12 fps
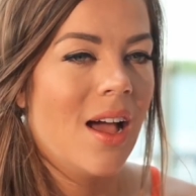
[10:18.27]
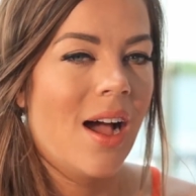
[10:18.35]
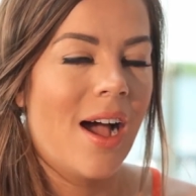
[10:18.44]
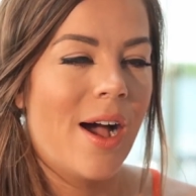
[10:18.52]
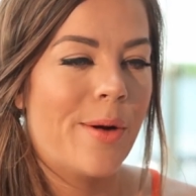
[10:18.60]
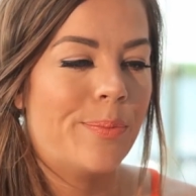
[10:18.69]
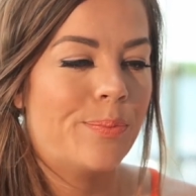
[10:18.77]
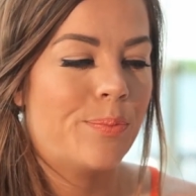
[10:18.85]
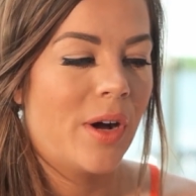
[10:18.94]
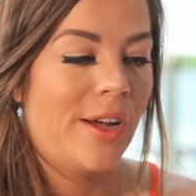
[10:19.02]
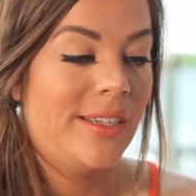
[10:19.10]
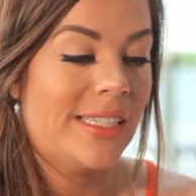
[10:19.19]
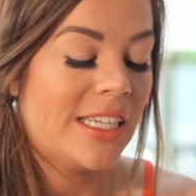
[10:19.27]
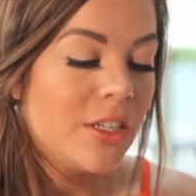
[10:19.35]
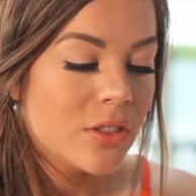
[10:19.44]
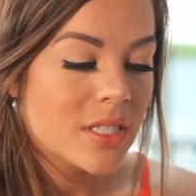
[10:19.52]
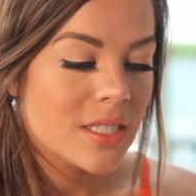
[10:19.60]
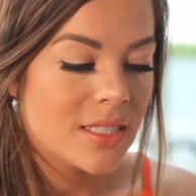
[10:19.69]
but he
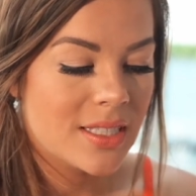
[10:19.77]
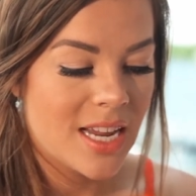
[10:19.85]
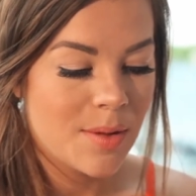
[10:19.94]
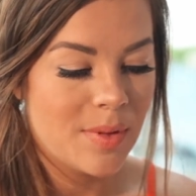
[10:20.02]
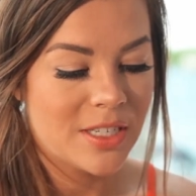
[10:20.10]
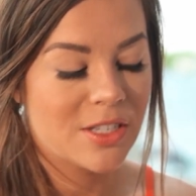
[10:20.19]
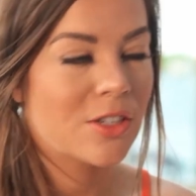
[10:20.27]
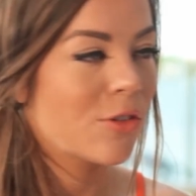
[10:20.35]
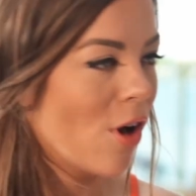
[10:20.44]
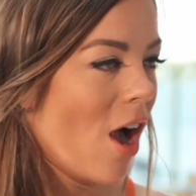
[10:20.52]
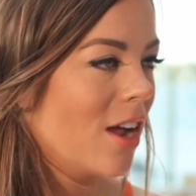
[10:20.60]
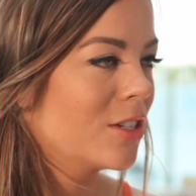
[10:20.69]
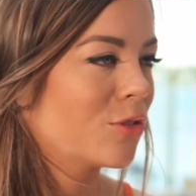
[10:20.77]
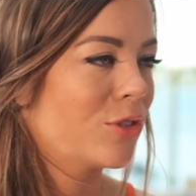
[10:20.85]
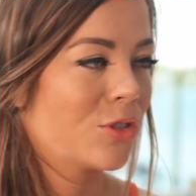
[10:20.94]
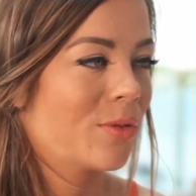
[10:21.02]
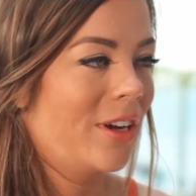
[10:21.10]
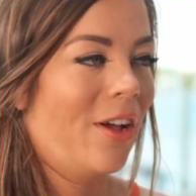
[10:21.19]
used to take me into the garage, which
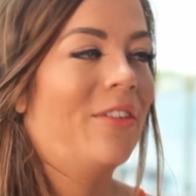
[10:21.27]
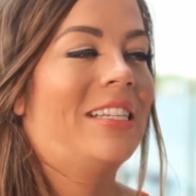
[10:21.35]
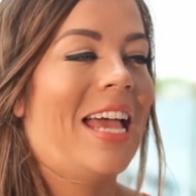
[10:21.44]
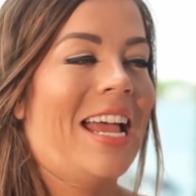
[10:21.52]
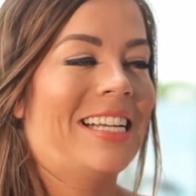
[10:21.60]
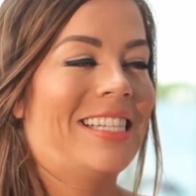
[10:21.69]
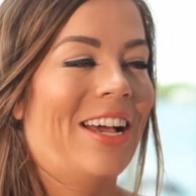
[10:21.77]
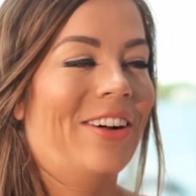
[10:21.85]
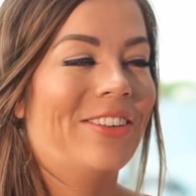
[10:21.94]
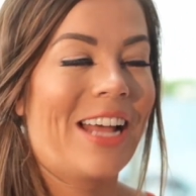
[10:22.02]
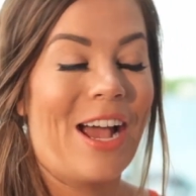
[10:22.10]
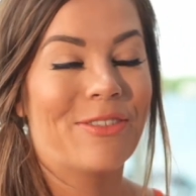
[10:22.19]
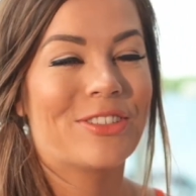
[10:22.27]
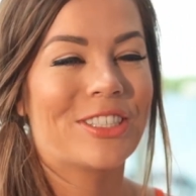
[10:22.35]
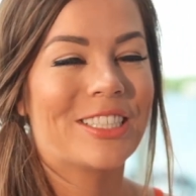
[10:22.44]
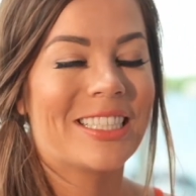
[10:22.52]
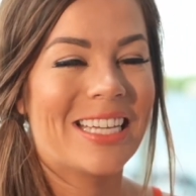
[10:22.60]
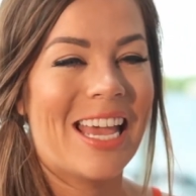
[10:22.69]
is where he always hangs out
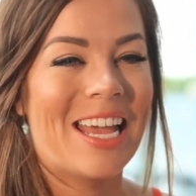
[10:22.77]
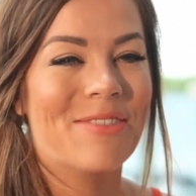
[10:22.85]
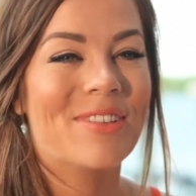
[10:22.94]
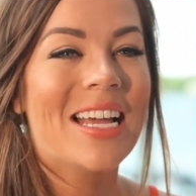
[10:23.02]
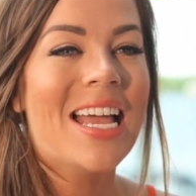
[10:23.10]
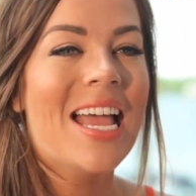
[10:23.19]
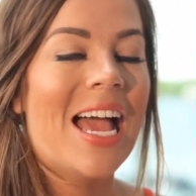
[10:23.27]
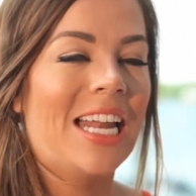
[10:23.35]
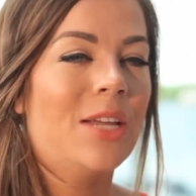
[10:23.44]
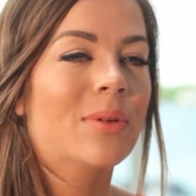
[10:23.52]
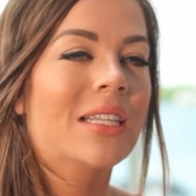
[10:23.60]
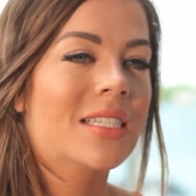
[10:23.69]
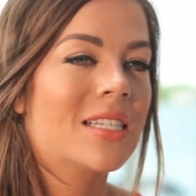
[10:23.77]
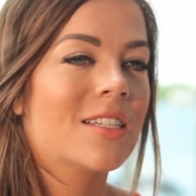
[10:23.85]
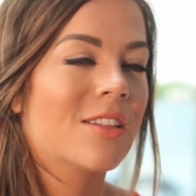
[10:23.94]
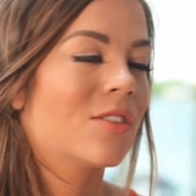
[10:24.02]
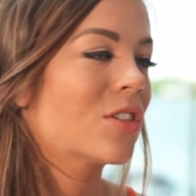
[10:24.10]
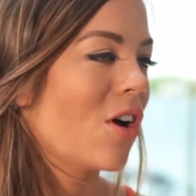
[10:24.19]
after the game, and he would listen to
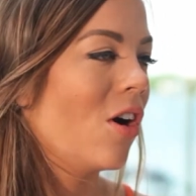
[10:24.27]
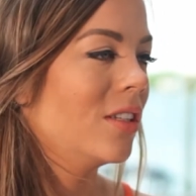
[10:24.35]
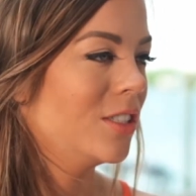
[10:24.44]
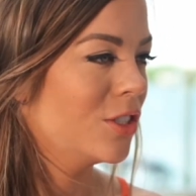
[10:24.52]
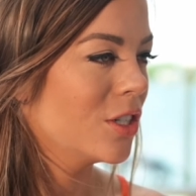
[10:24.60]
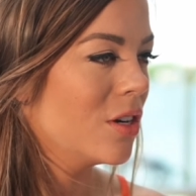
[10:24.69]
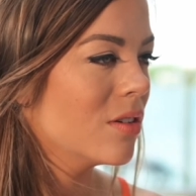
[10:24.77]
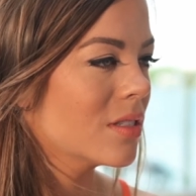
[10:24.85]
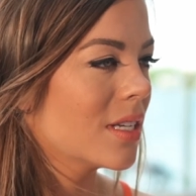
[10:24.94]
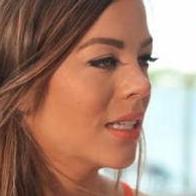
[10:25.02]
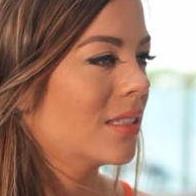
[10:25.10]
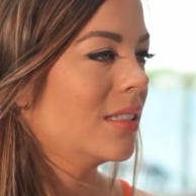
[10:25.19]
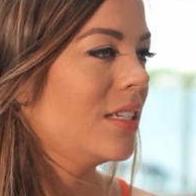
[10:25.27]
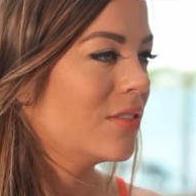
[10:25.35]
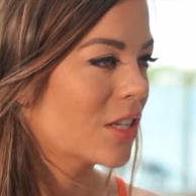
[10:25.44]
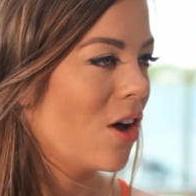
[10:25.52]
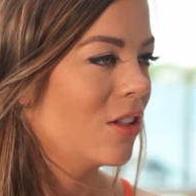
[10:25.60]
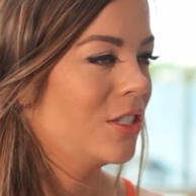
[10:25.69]
those call-in shows, like the Leafs
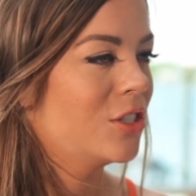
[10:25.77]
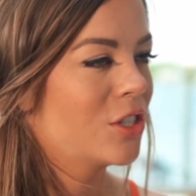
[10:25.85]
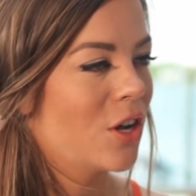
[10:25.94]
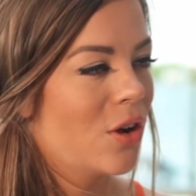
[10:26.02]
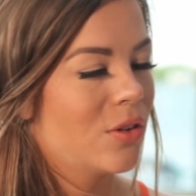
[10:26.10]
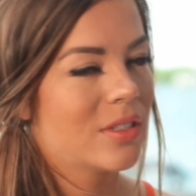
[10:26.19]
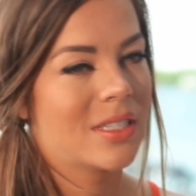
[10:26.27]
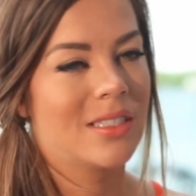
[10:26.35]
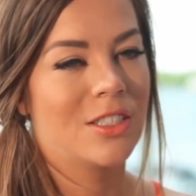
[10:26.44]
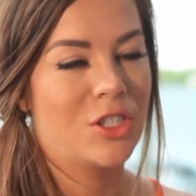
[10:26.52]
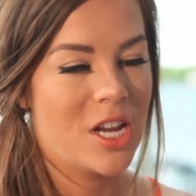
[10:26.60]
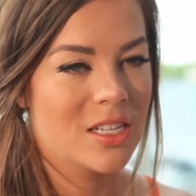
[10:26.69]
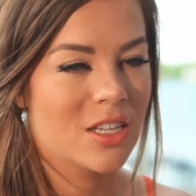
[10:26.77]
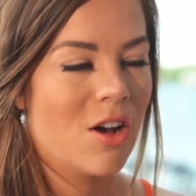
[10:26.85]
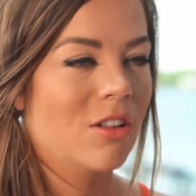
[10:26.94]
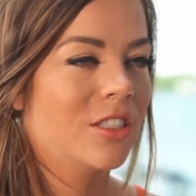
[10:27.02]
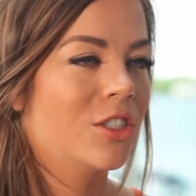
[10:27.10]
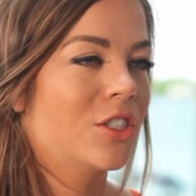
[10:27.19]
call-in shows and the Jays
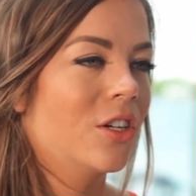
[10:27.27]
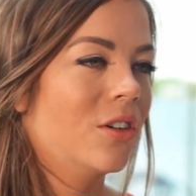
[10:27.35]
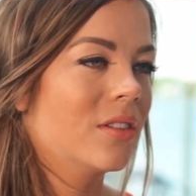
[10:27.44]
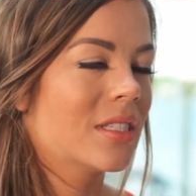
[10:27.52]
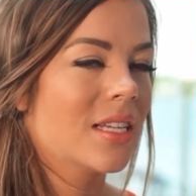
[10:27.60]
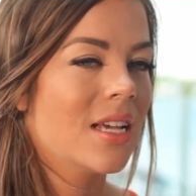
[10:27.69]
call-in shows,